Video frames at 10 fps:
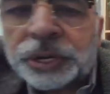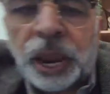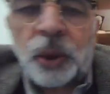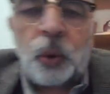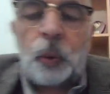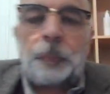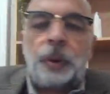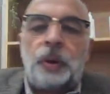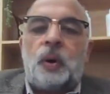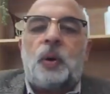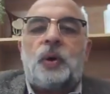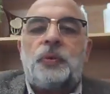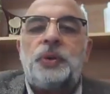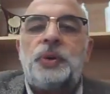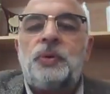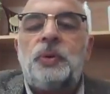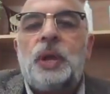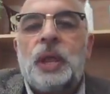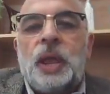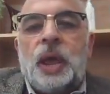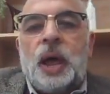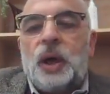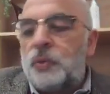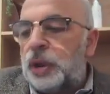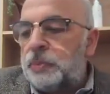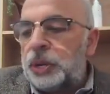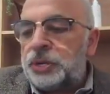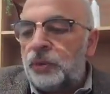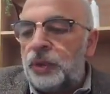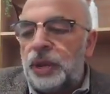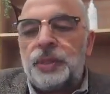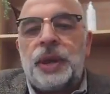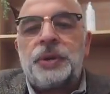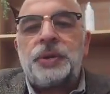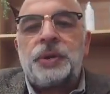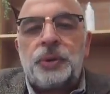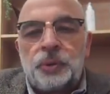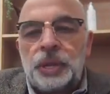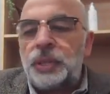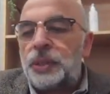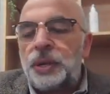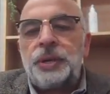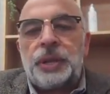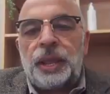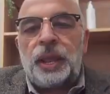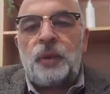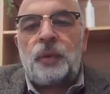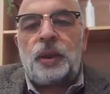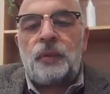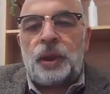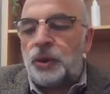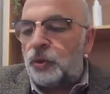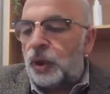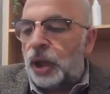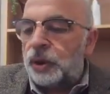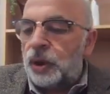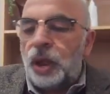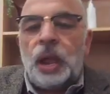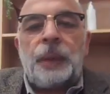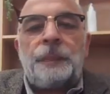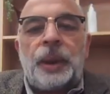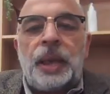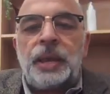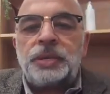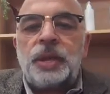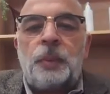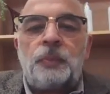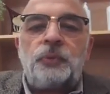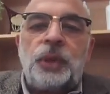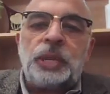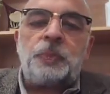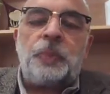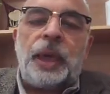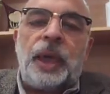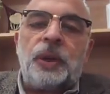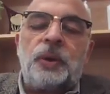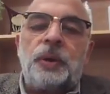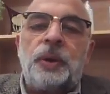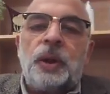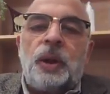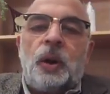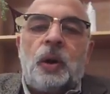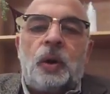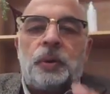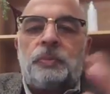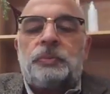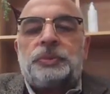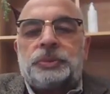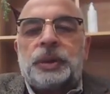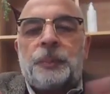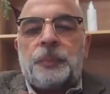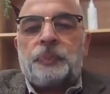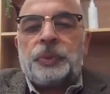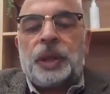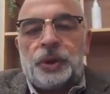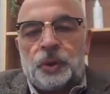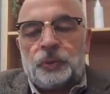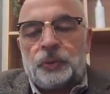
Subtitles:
I hope all of you are very much aware that during the day when you are applying some face pack or some kind of